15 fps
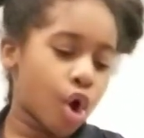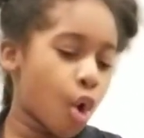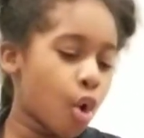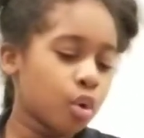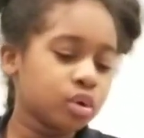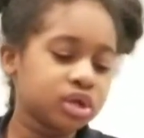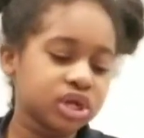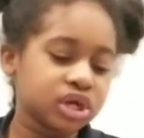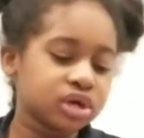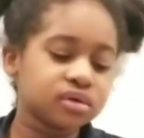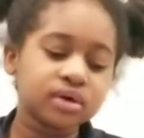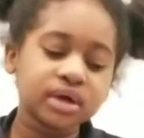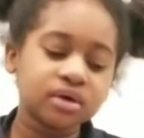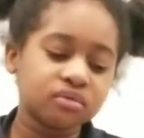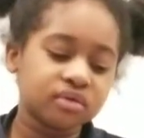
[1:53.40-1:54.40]
told you
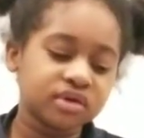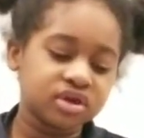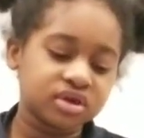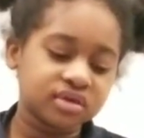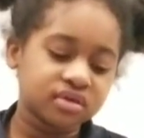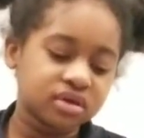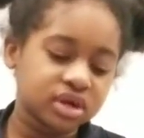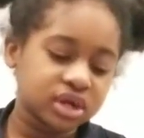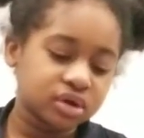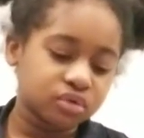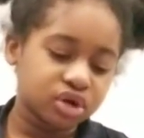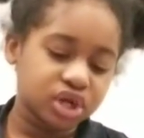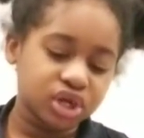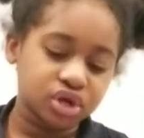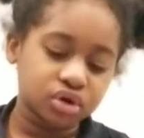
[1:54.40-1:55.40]
it was it
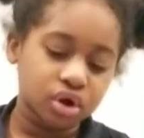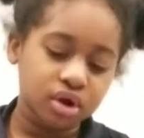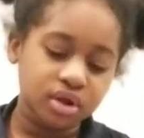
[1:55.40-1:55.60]
was short.